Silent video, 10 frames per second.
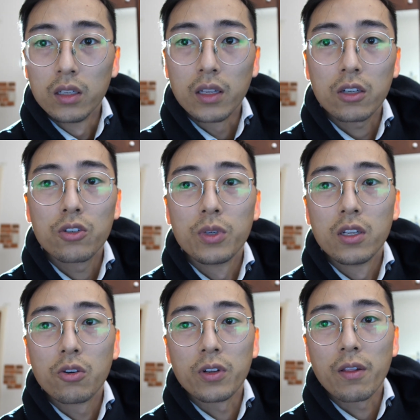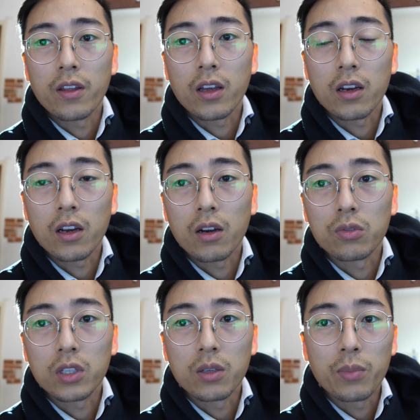That could be the only thing I
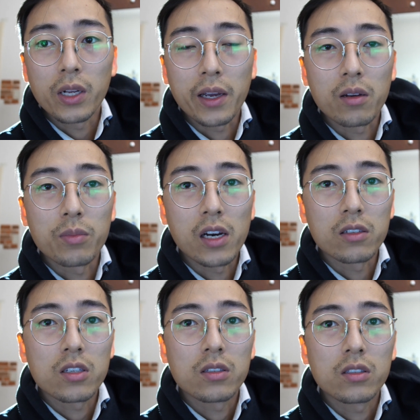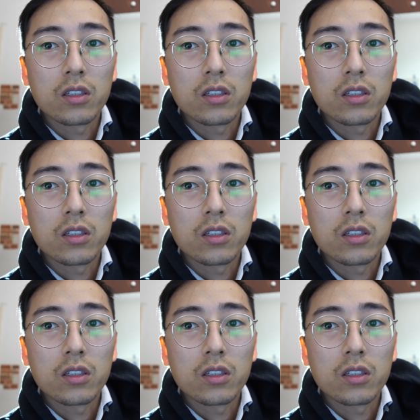would complain about.